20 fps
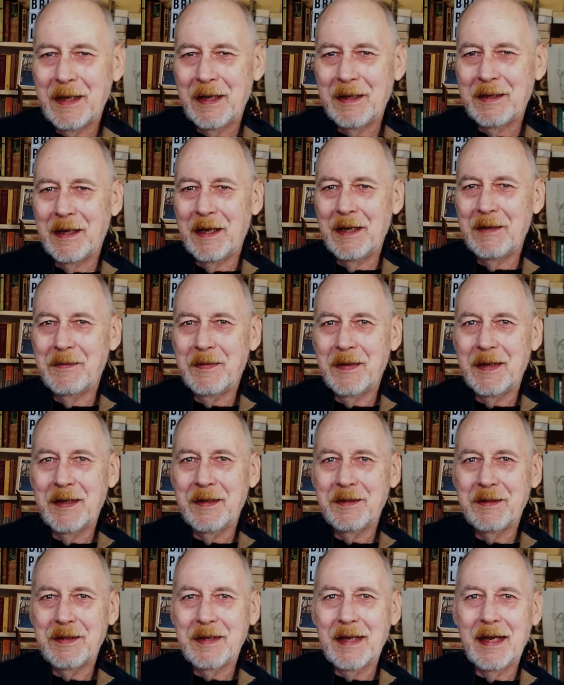and I
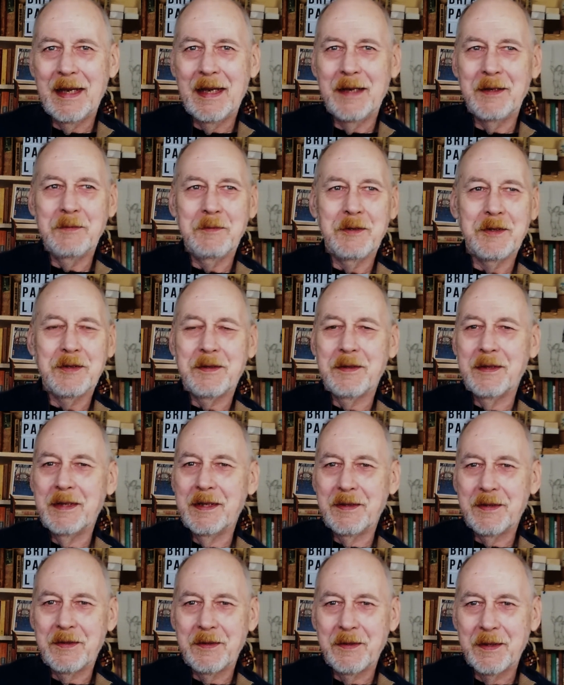fence at Worcester
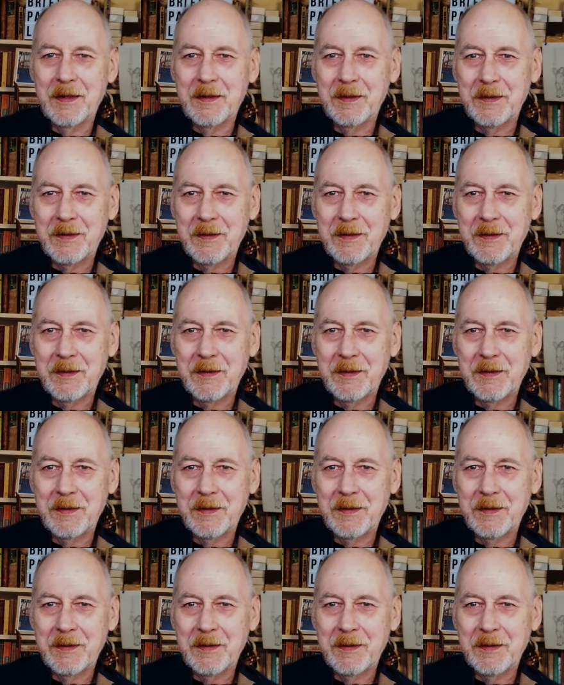Historical